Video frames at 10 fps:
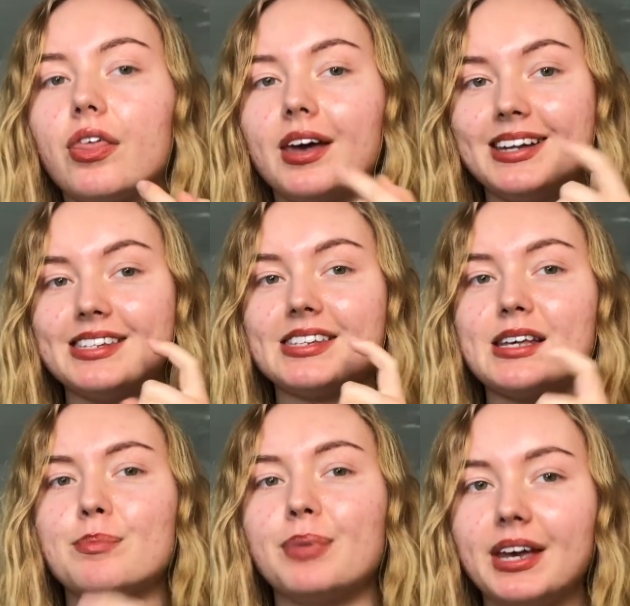it's the
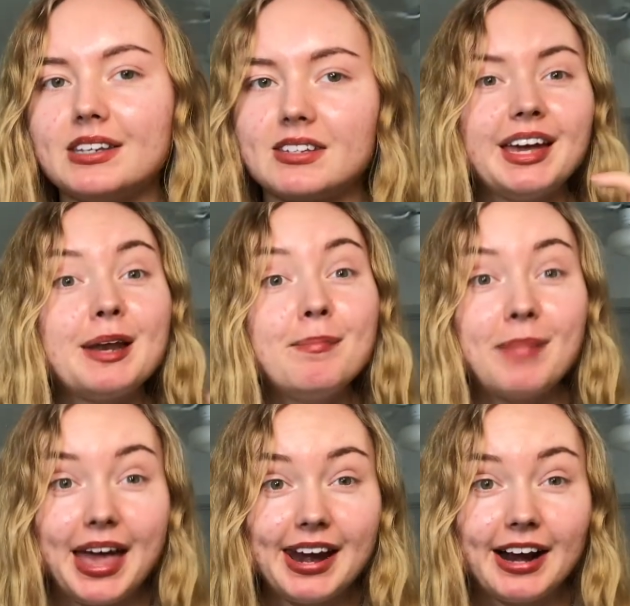same place. And
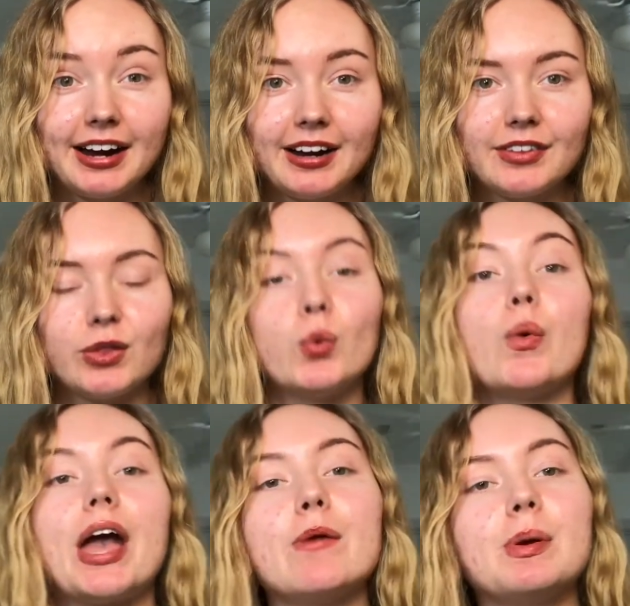manner, the
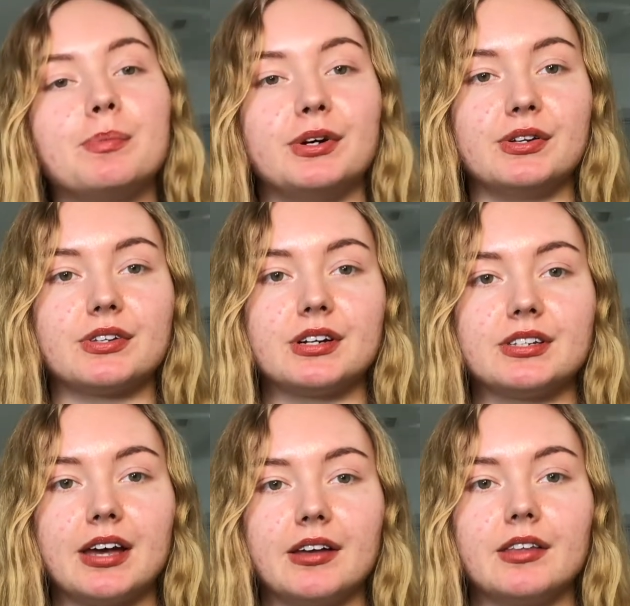way we produce our
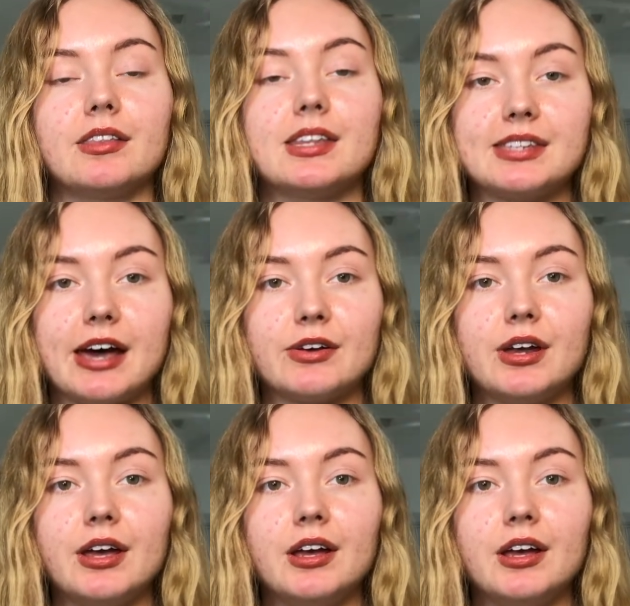sound, the sound,